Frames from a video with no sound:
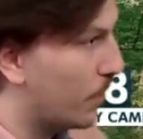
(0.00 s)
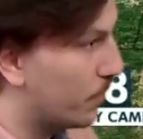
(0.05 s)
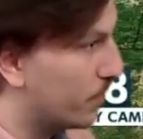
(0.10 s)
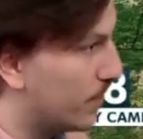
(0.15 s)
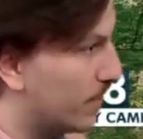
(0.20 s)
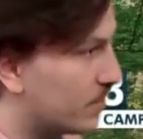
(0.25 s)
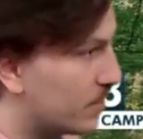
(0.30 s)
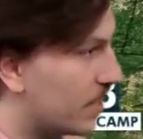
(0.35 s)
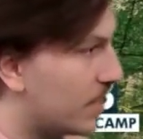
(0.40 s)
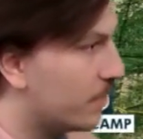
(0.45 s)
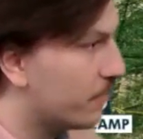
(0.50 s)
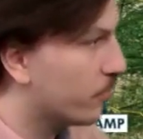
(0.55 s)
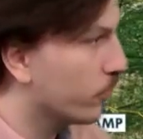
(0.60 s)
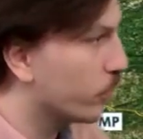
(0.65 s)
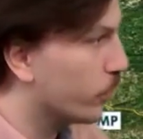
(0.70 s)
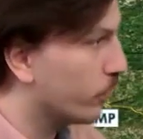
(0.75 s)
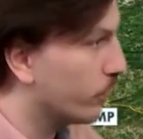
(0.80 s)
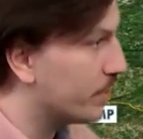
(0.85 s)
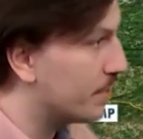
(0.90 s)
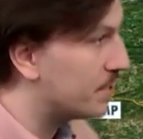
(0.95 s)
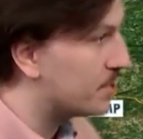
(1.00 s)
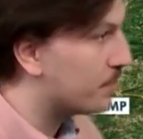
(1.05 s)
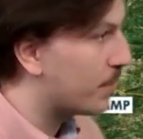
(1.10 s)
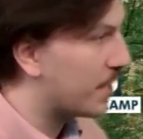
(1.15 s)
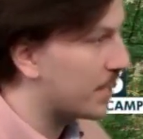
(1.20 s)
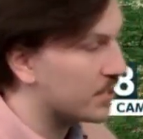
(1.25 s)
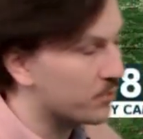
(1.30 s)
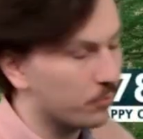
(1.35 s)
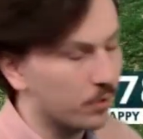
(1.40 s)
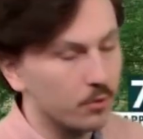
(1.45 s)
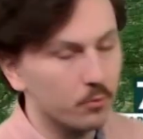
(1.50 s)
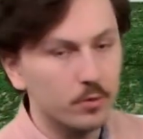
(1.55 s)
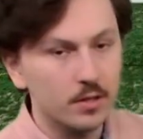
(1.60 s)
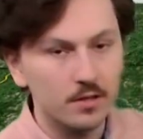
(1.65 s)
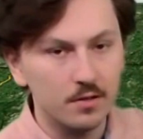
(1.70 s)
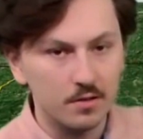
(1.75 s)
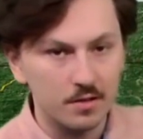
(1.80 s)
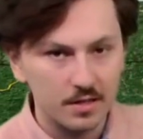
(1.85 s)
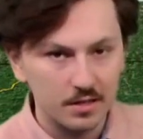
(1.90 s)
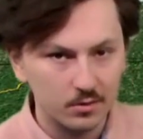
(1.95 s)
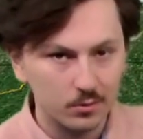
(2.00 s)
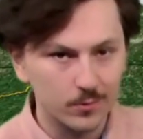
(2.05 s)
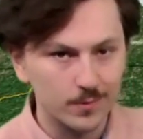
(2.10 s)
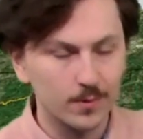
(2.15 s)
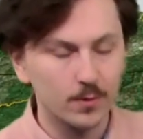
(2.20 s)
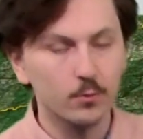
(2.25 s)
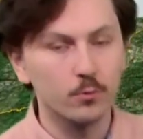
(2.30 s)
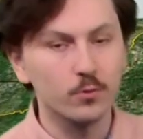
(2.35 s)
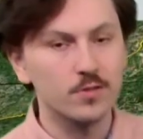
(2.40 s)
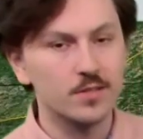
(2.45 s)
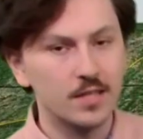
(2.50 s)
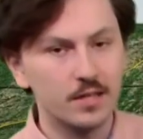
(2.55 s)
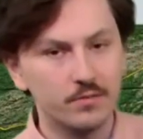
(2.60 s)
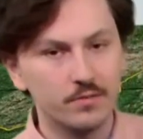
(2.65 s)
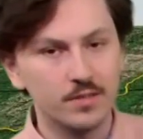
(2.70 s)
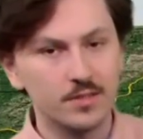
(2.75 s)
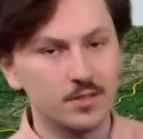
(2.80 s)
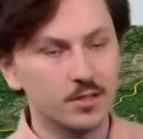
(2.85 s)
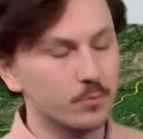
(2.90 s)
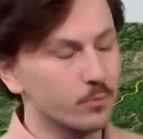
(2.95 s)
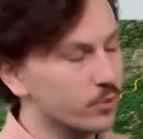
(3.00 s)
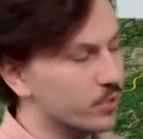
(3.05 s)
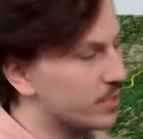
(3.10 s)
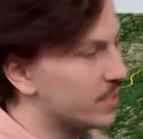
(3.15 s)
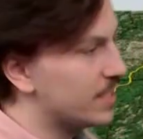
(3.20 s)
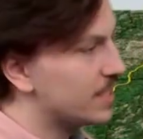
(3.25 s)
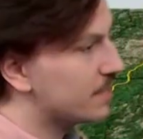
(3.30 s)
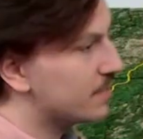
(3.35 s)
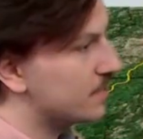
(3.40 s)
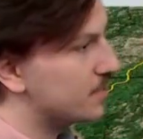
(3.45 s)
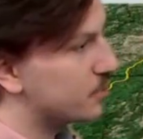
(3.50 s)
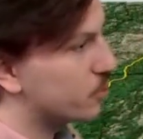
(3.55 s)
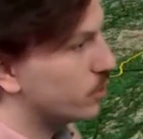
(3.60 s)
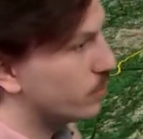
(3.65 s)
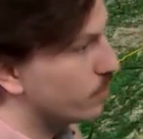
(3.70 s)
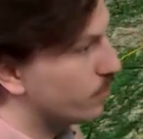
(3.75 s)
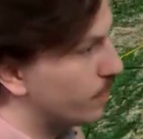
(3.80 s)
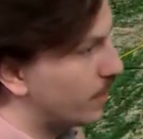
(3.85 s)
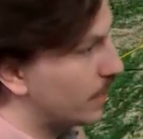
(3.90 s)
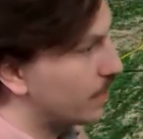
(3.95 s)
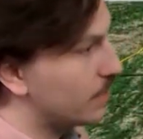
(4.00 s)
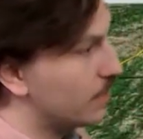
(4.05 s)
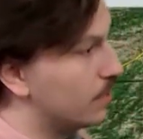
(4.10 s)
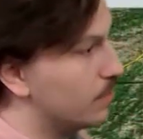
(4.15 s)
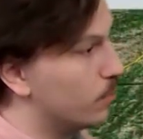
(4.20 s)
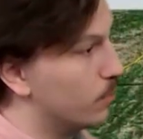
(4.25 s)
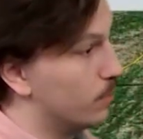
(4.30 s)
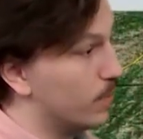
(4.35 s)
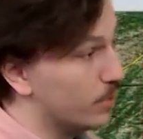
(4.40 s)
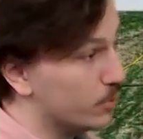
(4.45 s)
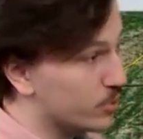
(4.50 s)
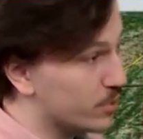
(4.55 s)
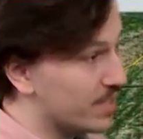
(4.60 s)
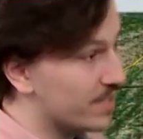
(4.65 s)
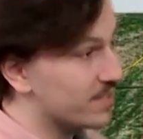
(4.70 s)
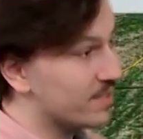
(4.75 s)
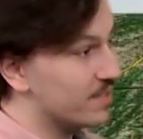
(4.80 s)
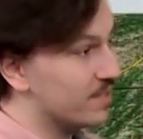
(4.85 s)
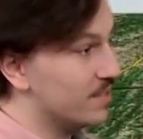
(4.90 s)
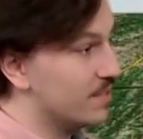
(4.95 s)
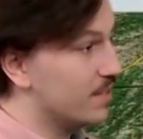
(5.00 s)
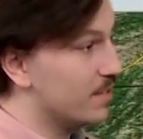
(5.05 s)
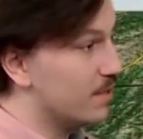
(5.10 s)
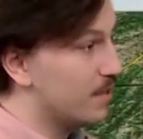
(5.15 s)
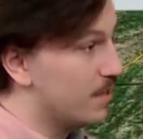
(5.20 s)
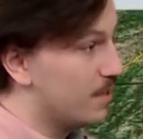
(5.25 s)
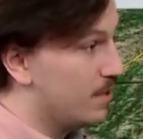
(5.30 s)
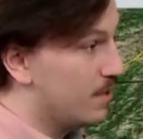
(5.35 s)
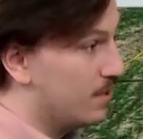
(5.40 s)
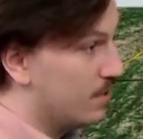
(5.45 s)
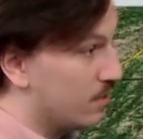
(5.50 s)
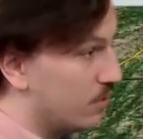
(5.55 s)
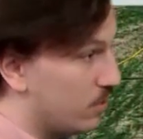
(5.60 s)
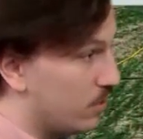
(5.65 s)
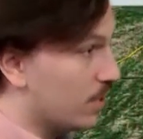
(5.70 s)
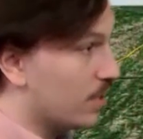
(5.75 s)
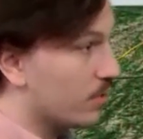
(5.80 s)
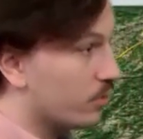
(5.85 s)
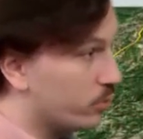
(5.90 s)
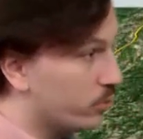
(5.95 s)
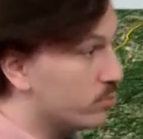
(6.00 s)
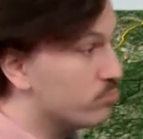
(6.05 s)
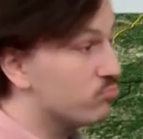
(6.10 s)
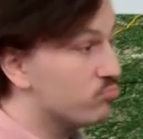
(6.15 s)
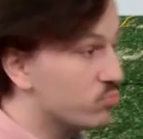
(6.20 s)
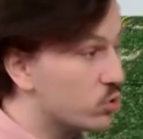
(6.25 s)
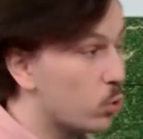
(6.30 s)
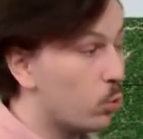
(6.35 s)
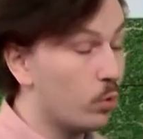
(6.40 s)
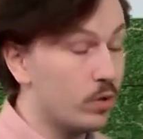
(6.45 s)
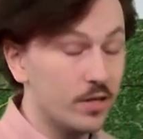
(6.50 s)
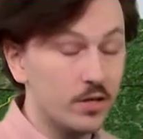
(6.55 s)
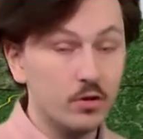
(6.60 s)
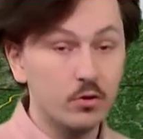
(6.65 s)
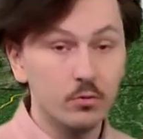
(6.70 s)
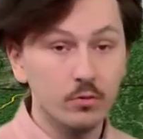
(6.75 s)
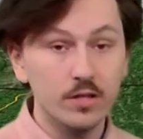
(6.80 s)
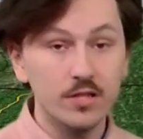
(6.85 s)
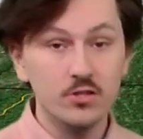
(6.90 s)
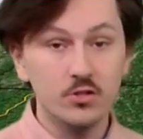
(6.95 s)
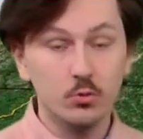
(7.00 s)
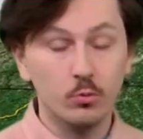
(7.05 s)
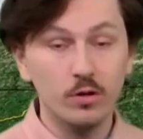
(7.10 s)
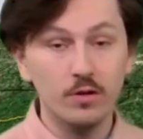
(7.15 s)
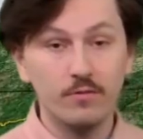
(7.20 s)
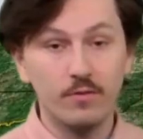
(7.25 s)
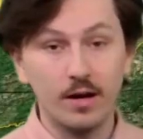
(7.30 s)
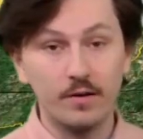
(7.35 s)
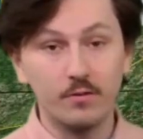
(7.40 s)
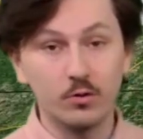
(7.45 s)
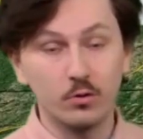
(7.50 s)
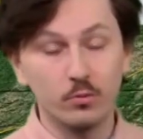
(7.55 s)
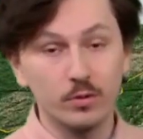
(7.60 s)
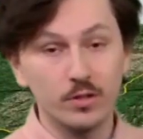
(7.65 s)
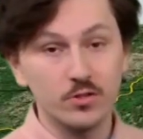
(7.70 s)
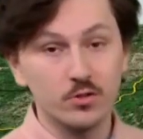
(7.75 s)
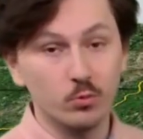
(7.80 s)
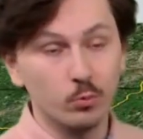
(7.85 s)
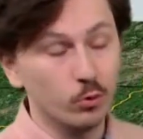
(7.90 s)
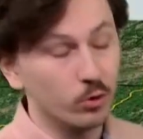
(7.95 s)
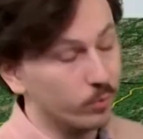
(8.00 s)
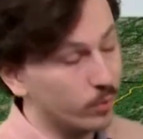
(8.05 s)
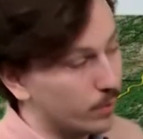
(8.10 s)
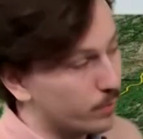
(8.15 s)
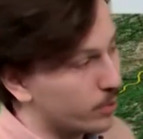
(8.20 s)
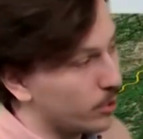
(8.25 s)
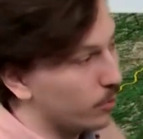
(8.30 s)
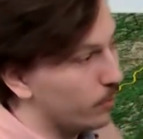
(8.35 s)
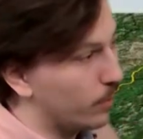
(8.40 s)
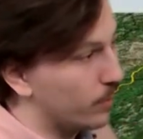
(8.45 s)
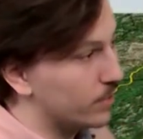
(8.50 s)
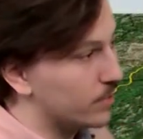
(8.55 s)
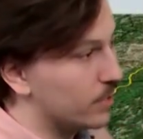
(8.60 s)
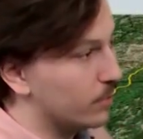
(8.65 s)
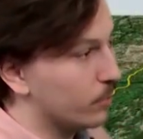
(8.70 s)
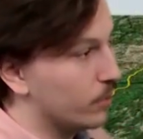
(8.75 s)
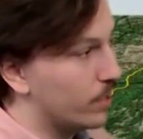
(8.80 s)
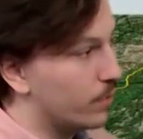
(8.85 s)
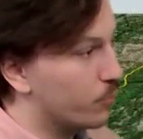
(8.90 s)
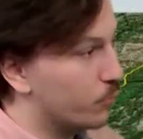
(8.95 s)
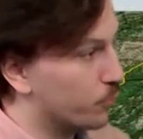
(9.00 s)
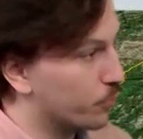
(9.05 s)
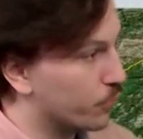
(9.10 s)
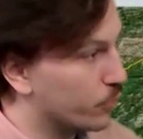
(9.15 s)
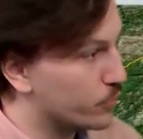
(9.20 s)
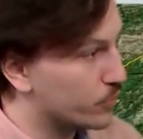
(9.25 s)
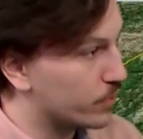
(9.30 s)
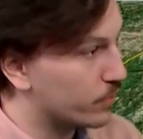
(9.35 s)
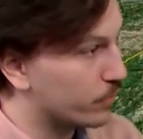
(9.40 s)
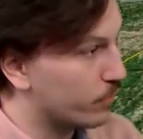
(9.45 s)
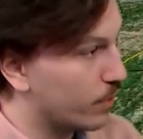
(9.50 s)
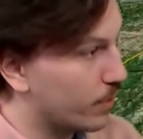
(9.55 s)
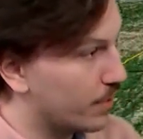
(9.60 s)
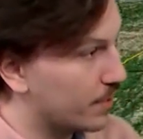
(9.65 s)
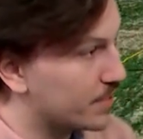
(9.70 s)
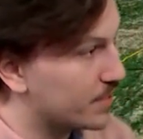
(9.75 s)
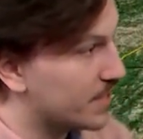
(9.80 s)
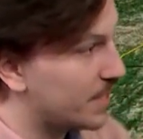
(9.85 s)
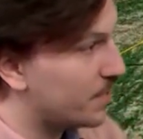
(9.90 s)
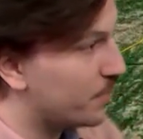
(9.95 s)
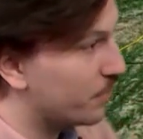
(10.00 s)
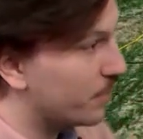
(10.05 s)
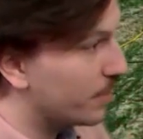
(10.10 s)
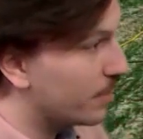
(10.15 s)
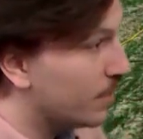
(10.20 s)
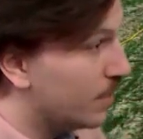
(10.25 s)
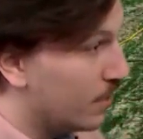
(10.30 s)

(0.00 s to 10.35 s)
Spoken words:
And as you head further east past Wairika, you get those lower 70s and upper 60s creeping back in. But Mount Shasta City, you got a good 20 degrees, 25 degrees to warm up here by the time we're heading through Thursday, Friday, Saturday.